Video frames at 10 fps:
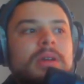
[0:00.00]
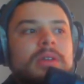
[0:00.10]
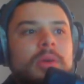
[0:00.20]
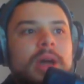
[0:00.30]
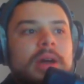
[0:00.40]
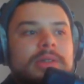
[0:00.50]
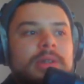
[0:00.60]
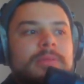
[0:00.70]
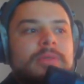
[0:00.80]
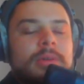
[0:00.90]
you'll have
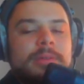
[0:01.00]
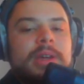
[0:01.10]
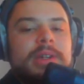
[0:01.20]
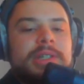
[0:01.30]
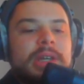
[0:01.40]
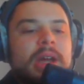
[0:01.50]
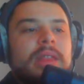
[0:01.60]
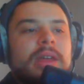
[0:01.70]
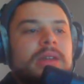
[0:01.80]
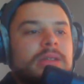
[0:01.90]
some form of AGI
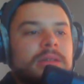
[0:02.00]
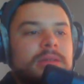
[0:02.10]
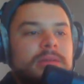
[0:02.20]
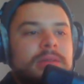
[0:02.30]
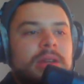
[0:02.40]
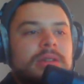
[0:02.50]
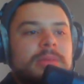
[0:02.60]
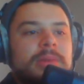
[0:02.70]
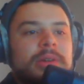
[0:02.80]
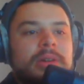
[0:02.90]
that is
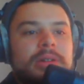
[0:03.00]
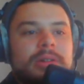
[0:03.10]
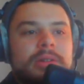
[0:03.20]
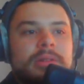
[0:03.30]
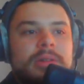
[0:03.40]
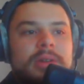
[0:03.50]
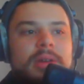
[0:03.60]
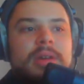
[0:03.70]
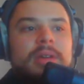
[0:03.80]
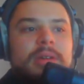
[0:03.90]
superior to
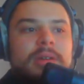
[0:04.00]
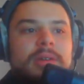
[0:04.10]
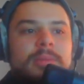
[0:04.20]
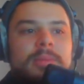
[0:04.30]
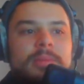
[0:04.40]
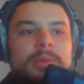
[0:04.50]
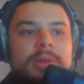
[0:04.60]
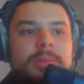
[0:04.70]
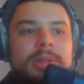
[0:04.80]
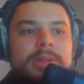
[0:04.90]

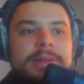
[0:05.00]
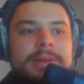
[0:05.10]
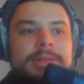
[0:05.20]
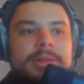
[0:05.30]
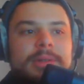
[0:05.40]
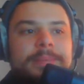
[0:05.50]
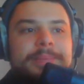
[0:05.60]
human intelligence,